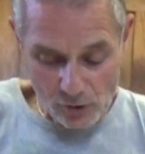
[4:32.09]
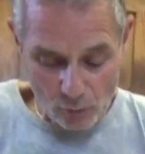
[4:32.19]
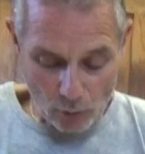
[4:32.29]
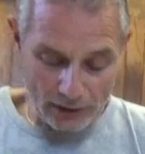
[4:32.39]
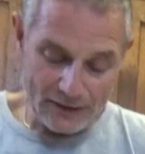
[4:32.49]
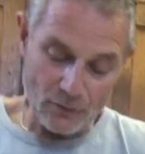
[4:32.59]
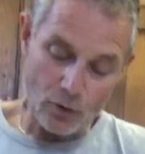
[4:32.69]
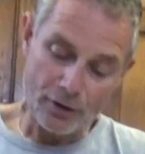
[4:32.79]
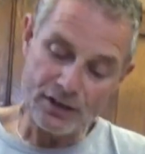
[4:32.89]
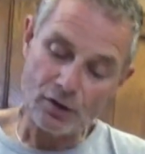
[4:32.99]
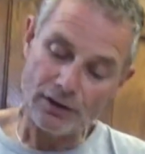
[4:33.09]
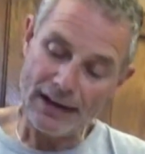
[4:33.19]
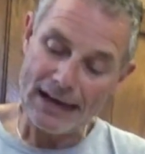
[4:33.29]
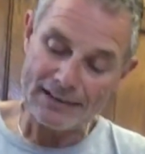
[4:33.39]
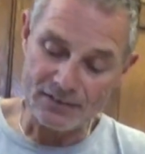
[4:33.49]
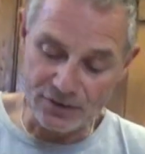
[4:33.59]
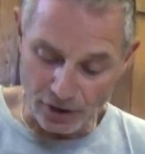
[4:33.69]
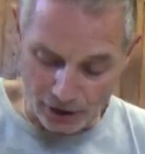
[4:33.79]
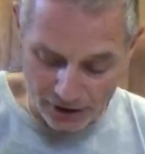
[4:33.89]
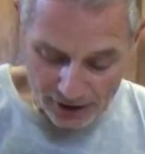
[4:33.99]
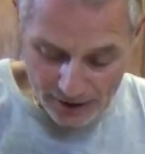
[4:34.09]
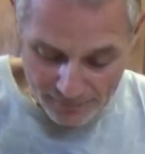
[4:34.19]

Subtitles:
What I've already gone ahead and done